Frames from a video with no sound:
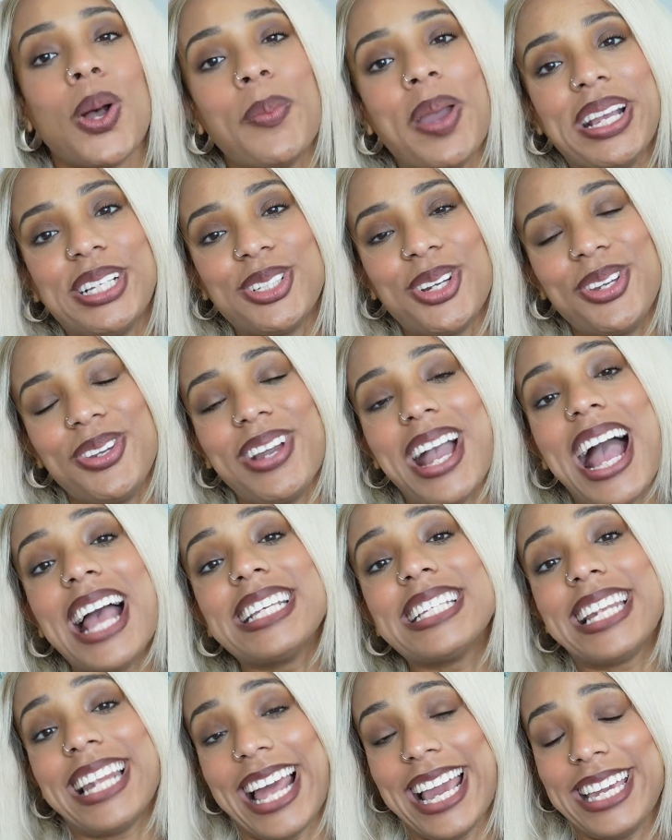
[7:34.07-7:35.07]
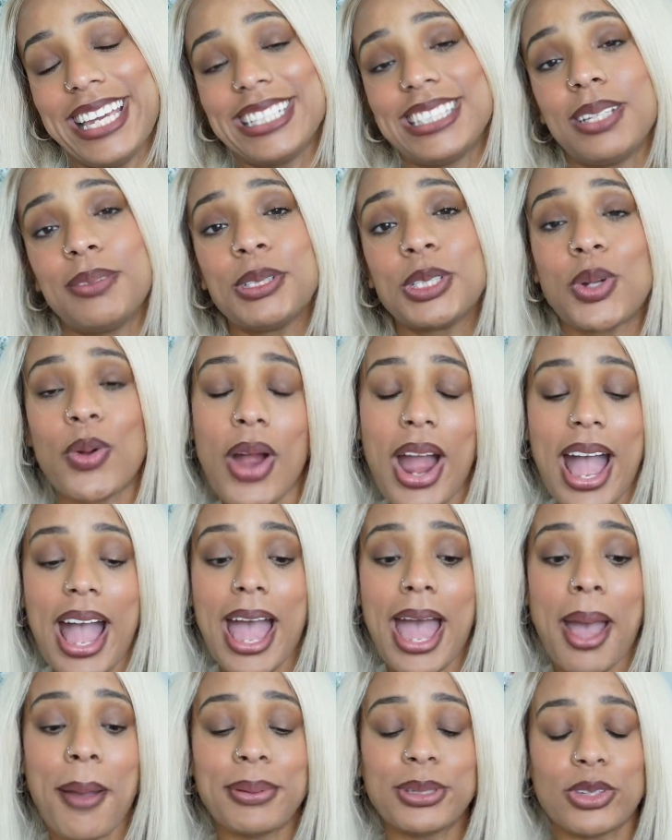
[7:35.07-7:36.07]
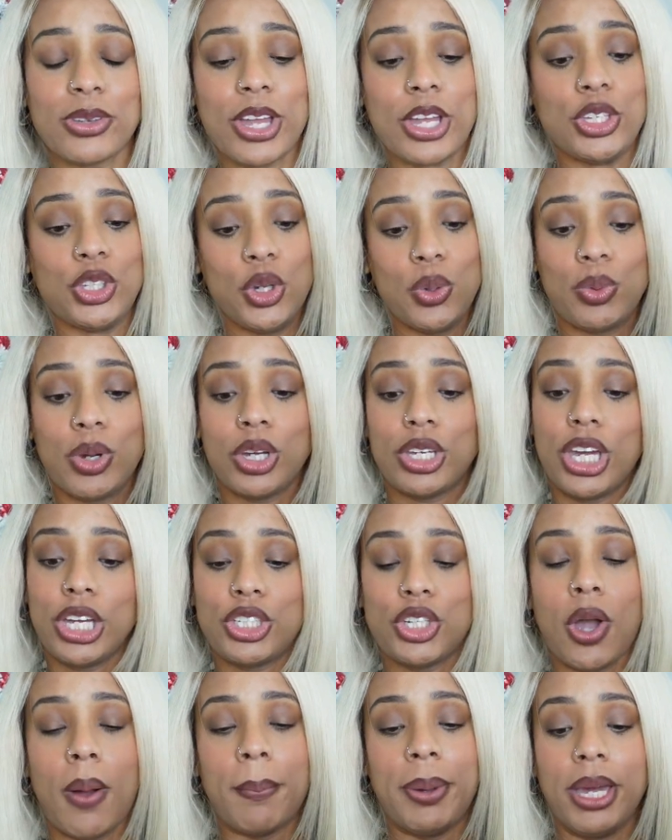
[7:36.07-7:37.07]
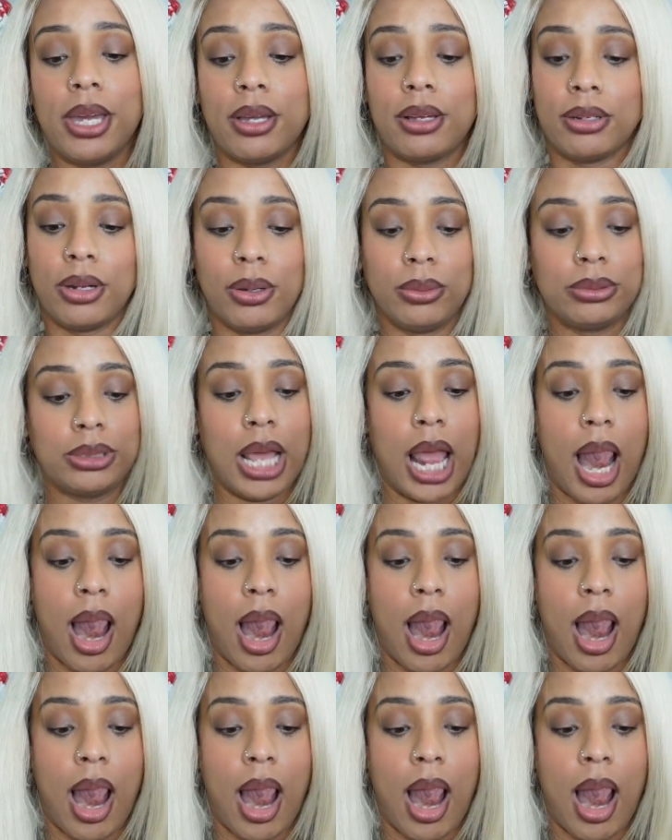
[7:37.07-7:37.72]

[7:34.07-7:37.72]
make sure you guys like and subscribe so then you could get your big glutes.